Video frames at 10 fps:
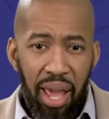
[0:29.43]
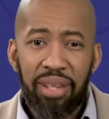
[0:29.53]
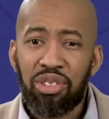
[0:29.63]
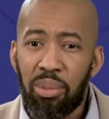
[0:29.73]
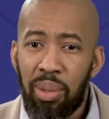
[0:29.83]

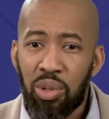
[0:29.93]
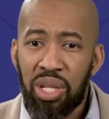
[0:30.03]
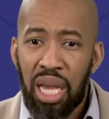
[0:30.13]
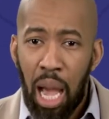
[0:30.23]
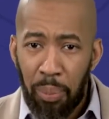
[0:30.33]
It's the
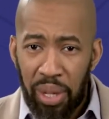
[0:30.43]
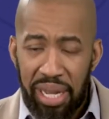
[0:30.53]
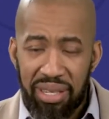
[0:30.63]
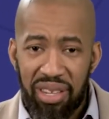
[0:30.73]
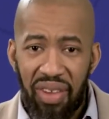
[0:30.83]
most
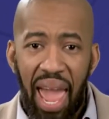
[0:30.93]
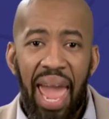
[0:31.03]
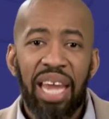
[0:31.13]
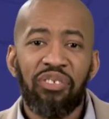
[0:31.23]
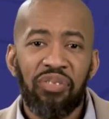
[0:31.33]
comprehensive
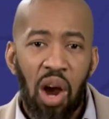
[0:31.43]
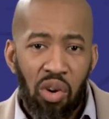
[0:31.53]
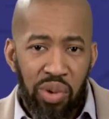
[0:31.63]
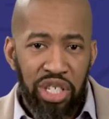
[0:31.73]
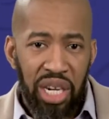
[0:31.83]
and
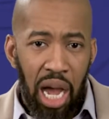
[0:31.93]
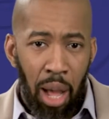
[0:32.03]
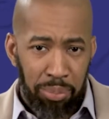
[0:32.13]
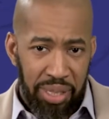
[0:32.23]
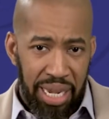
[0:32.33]
far-reaching
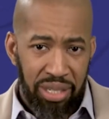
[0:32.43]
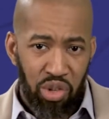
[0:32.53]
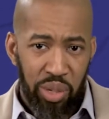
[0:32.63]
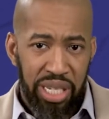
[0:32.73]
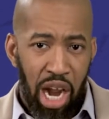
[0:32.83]
update
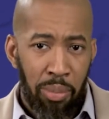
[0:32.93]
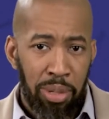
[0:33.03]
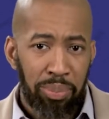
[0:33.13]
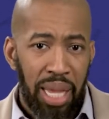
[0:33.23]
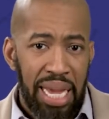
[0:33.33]
to
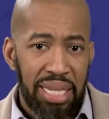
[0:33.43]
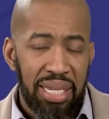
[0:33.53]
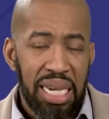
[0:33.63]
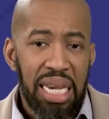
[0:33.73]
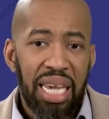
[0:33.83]
retirement
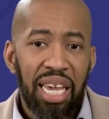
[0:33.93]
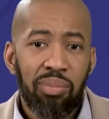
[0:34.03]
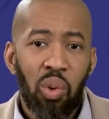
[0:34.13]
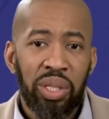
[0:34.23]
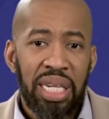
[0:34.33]
plans in
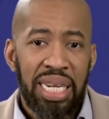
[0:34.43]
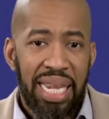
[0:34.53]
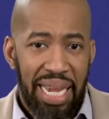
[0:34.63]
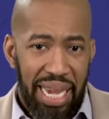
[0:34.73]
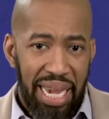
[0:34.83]
more than a
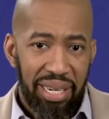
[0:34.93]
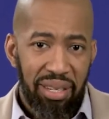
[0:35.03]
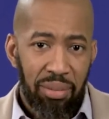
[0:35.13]
decade,